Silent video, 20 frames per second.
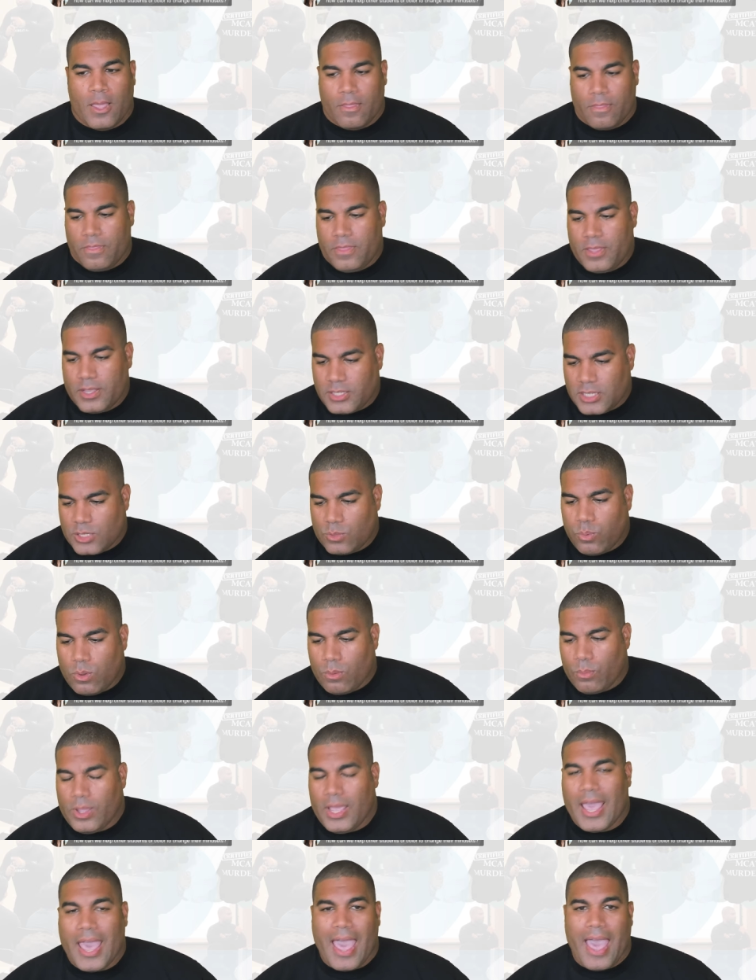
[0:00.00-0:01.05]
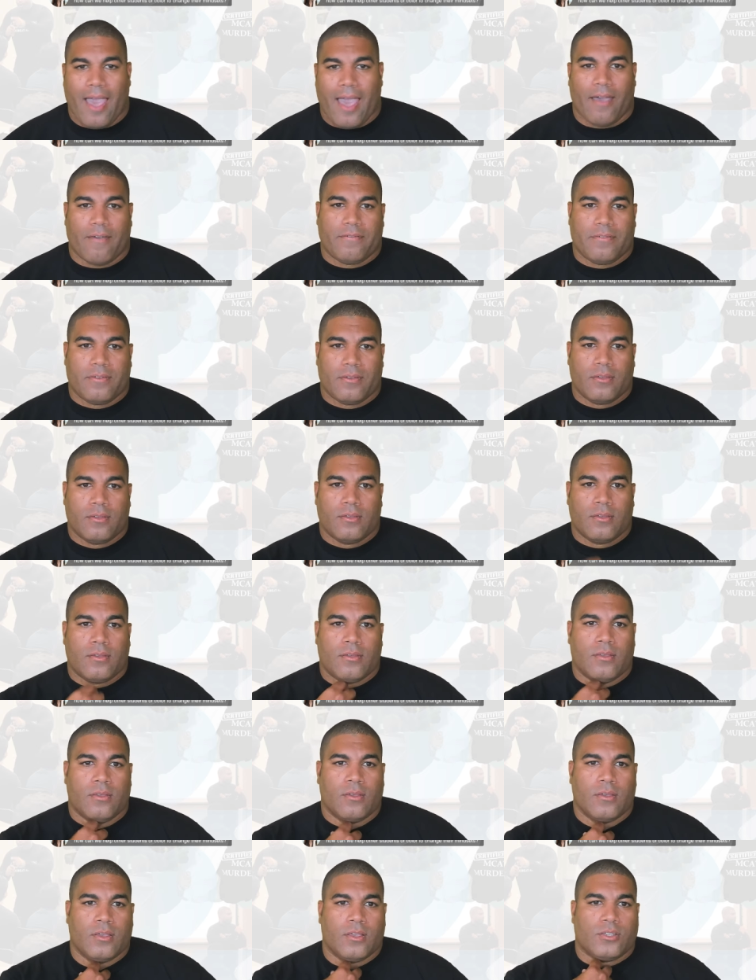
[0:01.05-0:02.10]
This is when we have
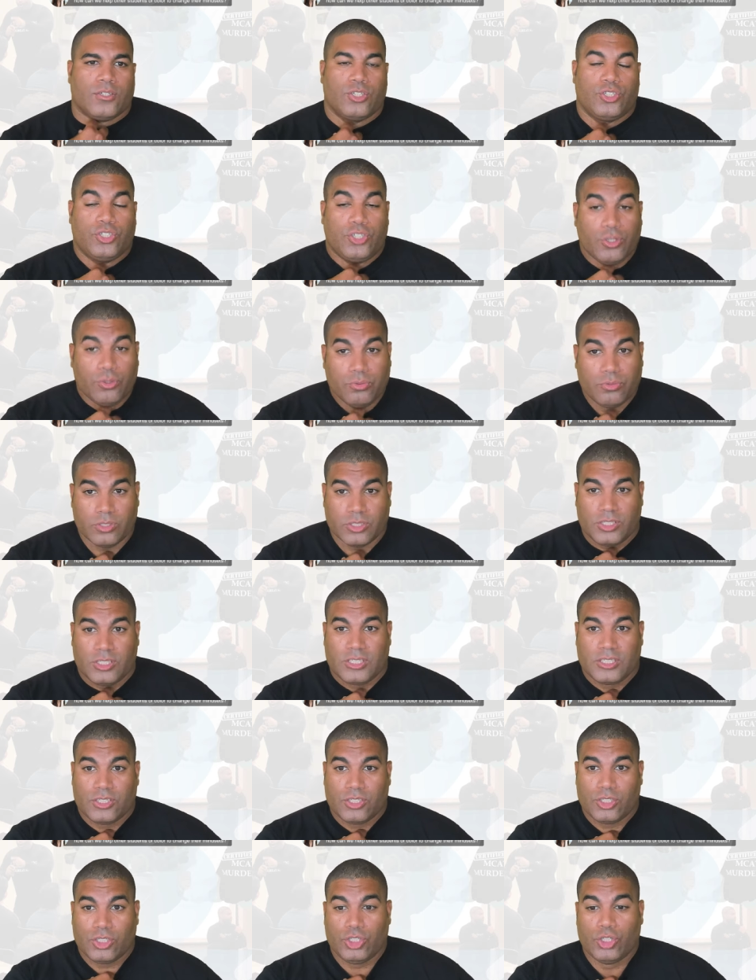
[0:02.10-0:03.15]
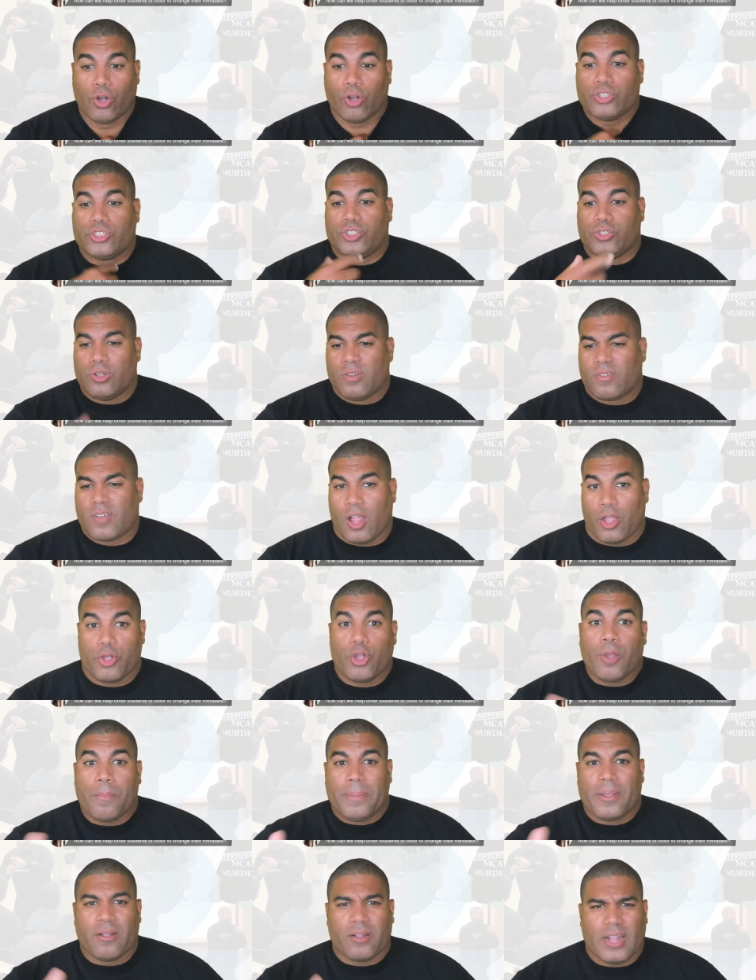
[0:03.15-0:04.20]
students you're a student of color, you're a
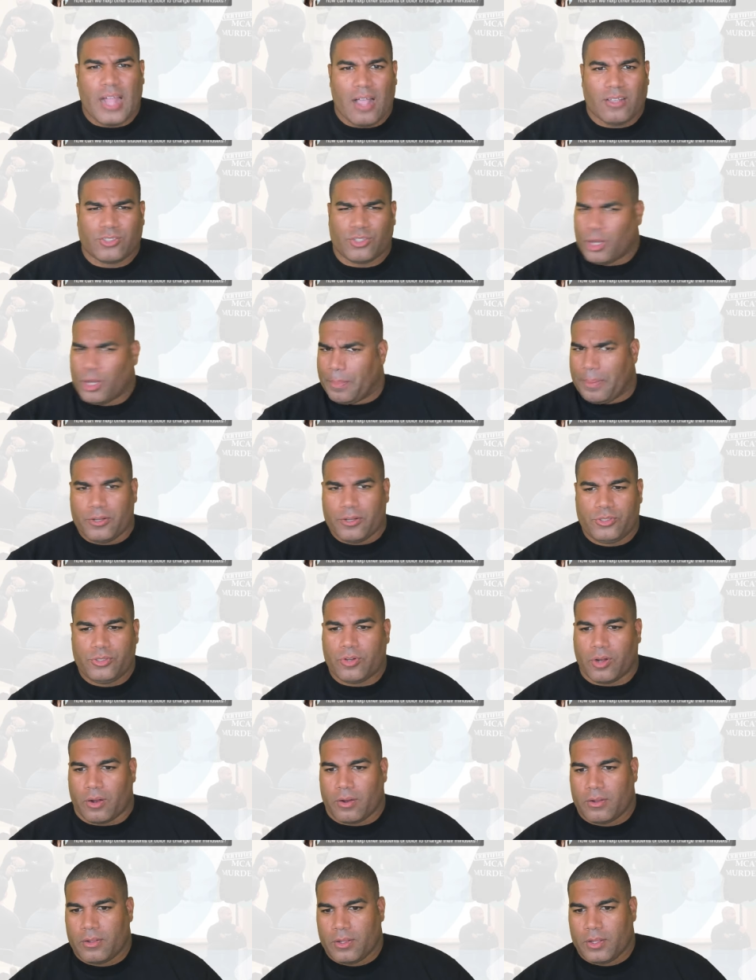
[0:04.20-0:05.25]
peer counselor, you're a peer tutor,